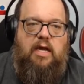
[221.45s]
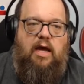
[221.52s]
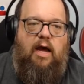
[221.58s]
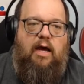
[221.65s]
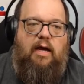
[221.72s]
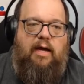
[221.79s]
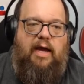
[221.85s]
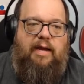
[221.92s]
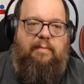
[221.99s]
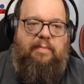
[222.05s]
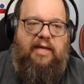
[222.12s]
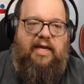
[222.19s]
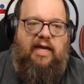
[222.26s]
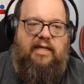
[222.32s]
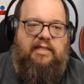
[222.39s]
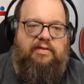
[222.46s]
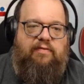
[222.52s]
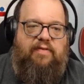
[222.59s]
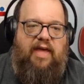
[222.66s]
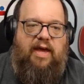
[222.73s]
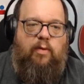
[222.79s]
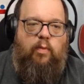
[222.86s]
and because of
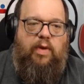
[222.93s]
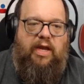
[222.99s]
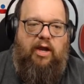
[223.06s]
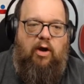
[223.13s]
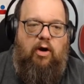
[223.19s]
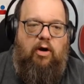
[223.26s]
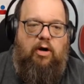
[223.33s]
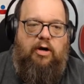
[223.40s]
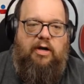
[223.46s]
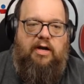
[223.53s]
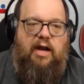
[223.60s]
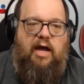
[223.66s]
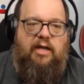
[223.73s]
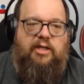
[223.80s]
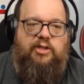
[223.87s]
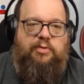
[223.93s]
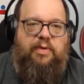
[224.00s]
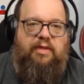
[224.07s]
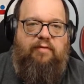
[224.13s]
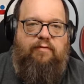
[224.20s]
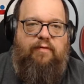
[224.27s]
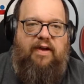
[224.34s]
that, we are not
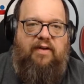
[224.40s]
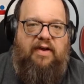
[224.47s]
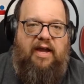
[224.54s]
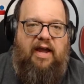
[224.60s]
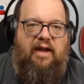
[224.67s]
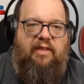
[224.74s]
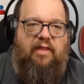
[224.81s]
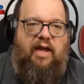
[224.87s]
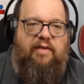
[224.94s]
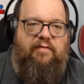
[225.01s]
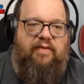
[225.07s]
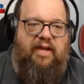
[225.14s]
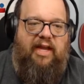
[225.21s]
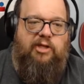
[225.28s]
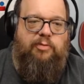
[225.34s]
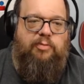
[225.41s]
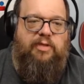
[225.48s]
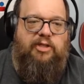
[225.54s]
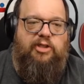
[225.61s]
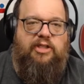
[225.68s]
doing the very high line of engagement,